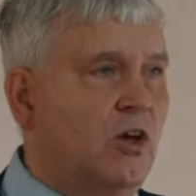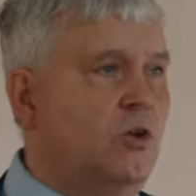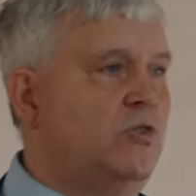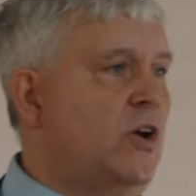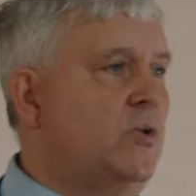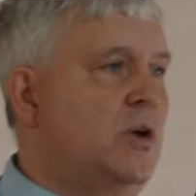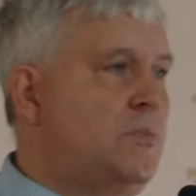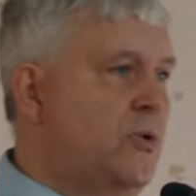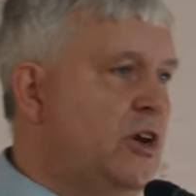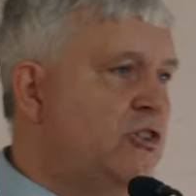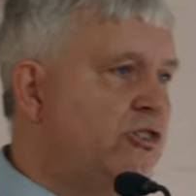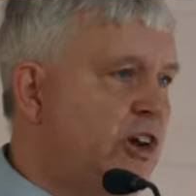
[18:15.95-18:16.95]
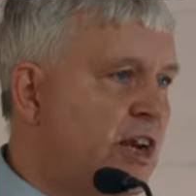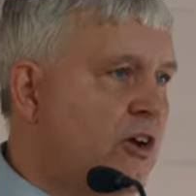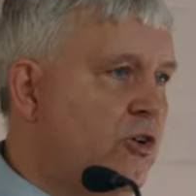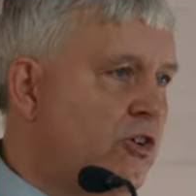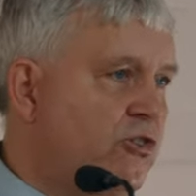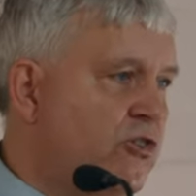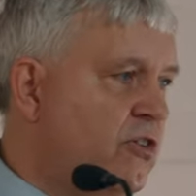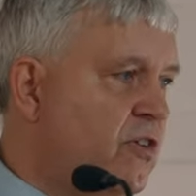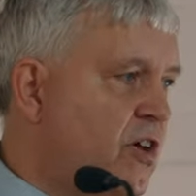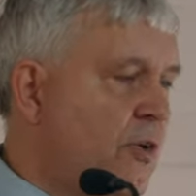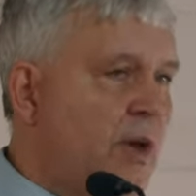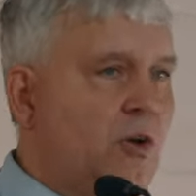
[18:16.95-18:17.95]
who don't appreciate Christians
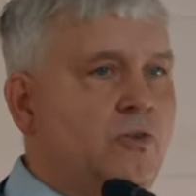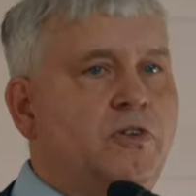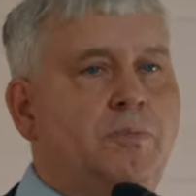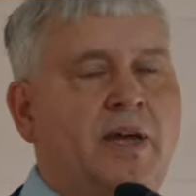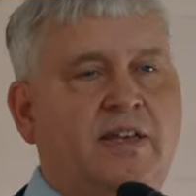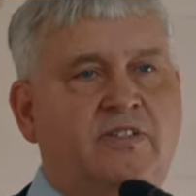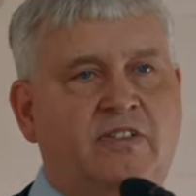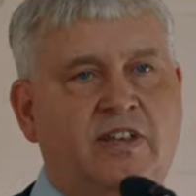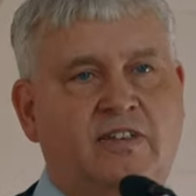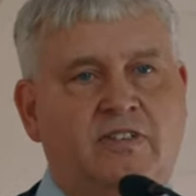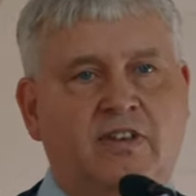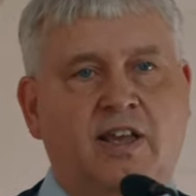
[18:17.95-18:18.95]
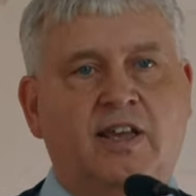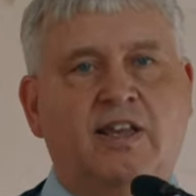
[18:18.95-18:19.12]
going onto bases